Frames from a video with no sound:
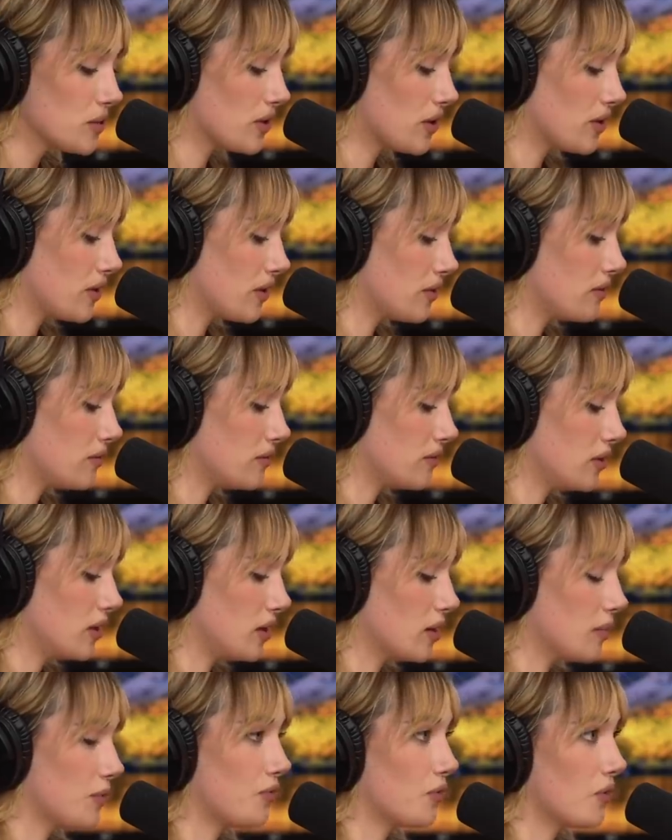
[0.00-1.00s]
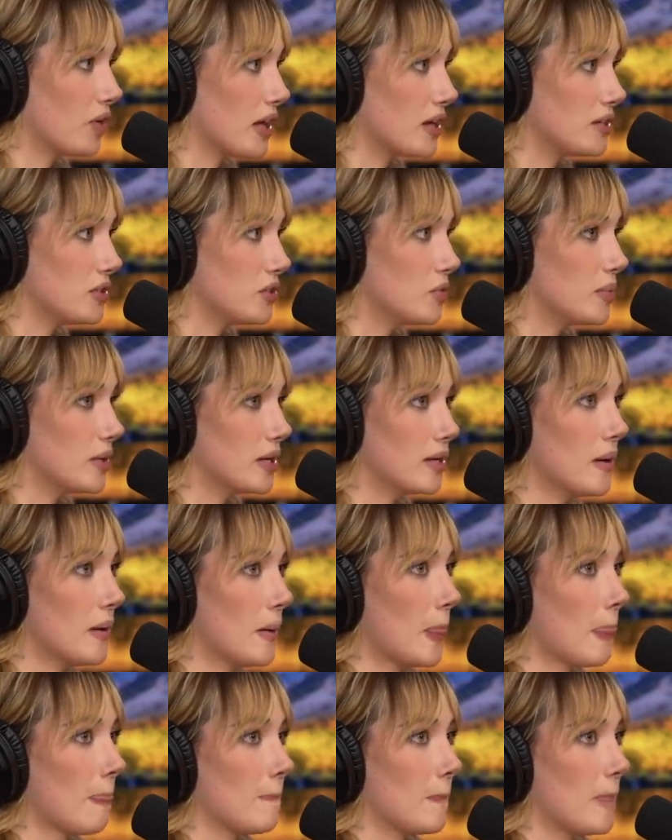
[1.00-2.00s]
with her the year before that too, but
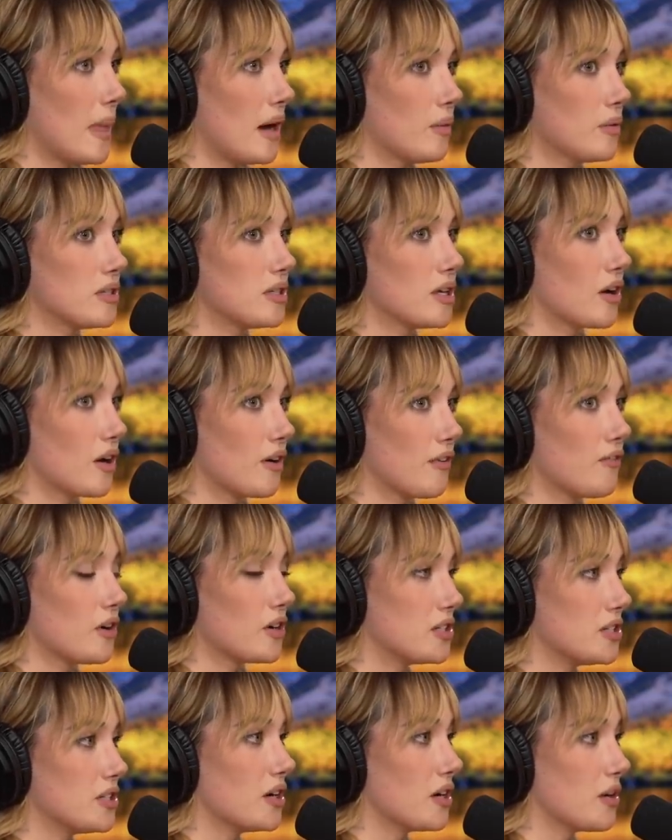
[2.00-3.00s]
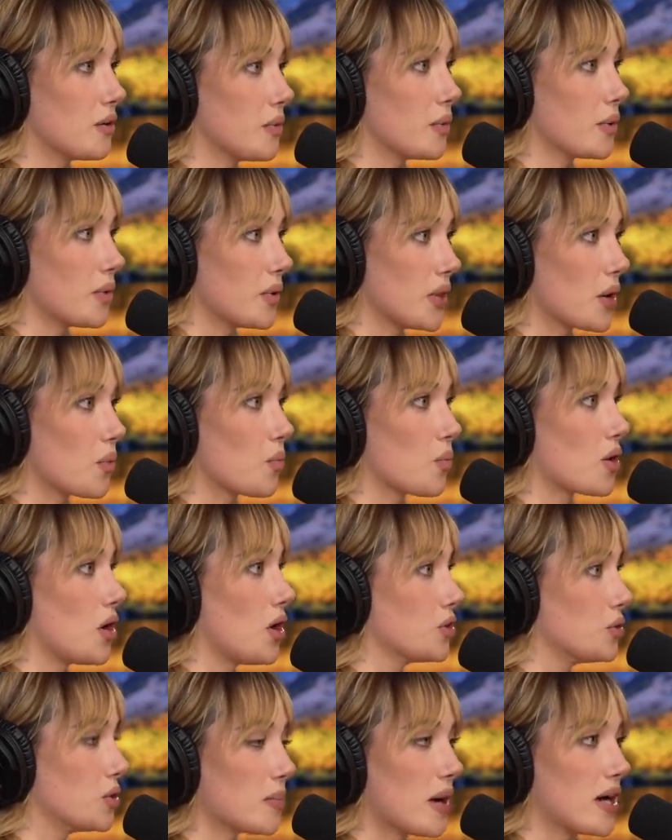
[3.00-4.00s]
that was like our first year where we were like we're
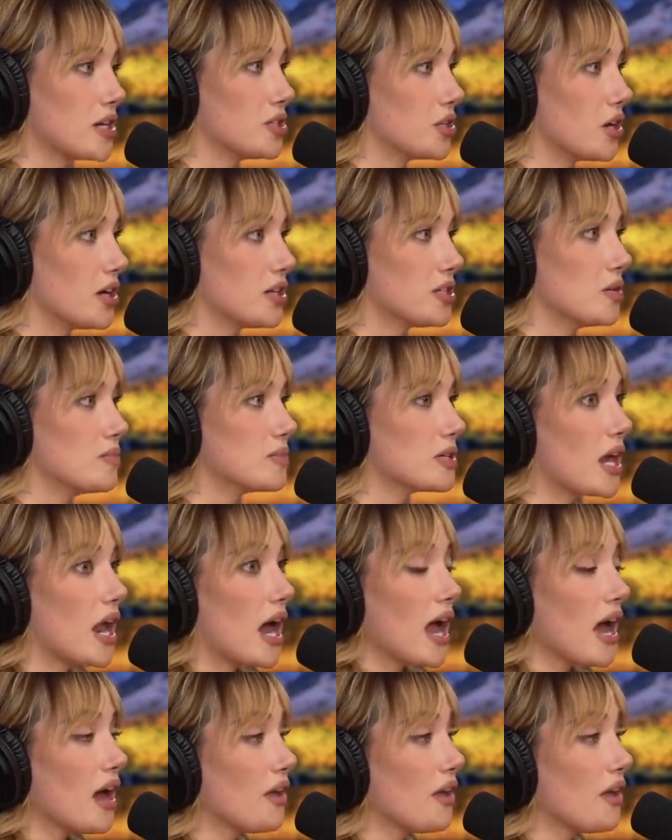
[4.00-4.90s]
all doing matching costumes and i